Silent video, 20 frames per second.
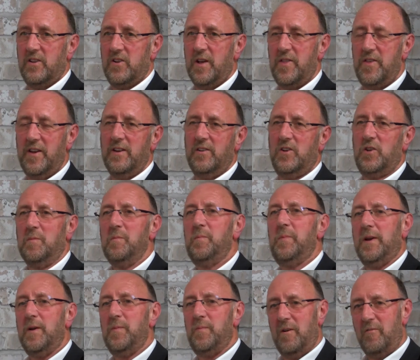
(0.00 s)
So I think some
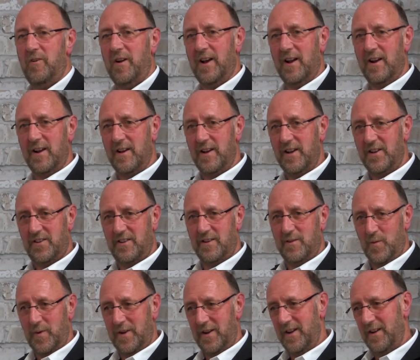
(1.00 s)
people realised
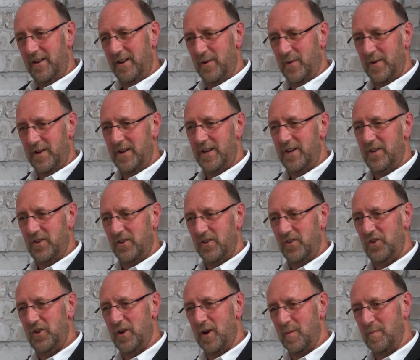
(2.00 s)
that we did do a
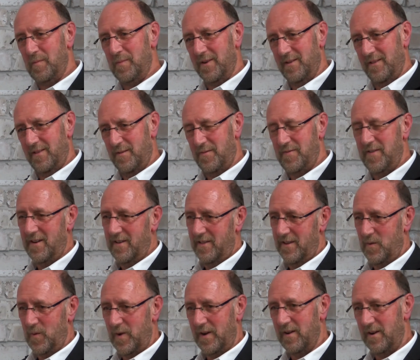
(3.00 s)
decent job, but the fact
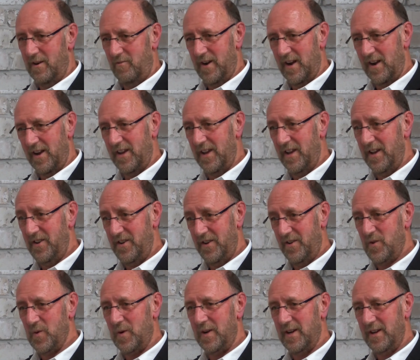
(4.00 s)
that we got
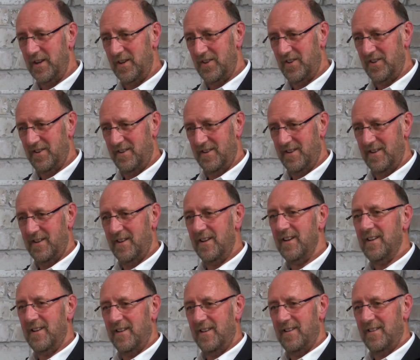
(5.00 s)
relegated twice,
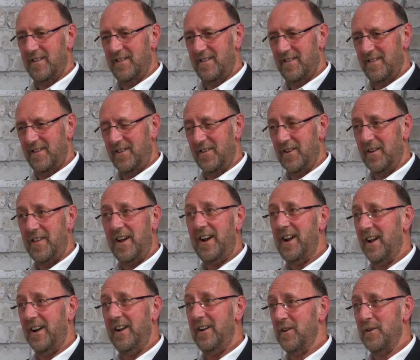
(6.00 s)
you know, they'd
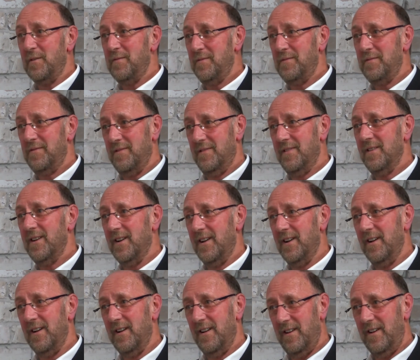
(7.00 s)
had enough,
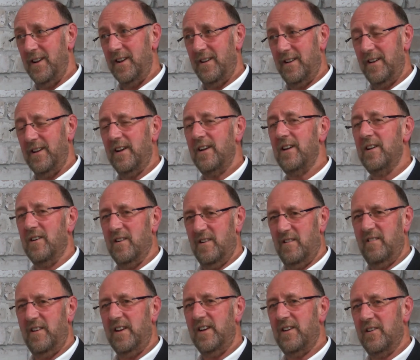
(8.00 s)
and yeah. it, it got
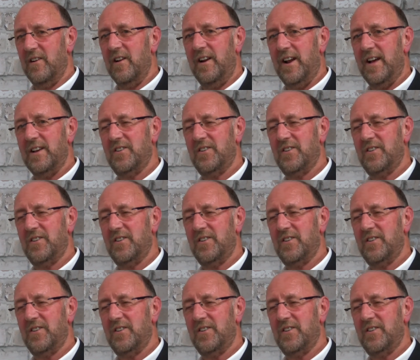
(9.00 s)
it got